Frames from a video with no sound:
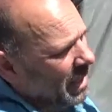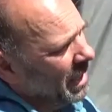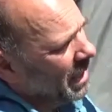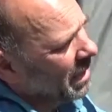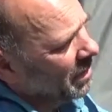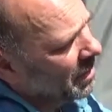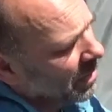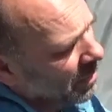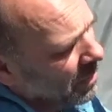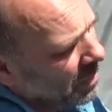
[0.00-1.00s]
And
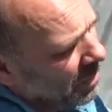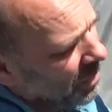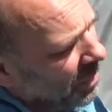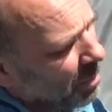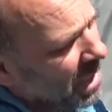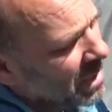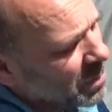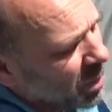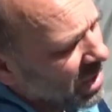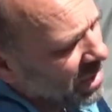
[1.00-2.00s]
the
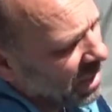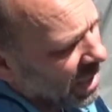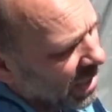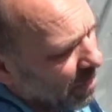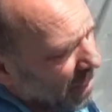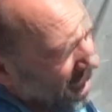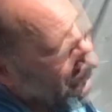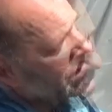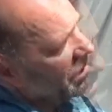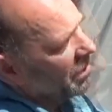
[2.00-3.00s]
biggest print that I can make
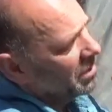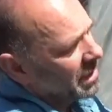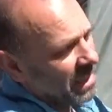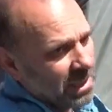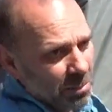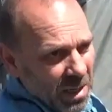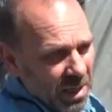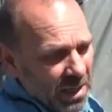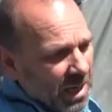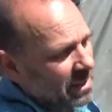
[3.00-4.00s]
is a 13
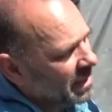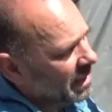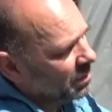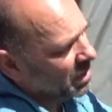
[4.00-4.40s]
by 19,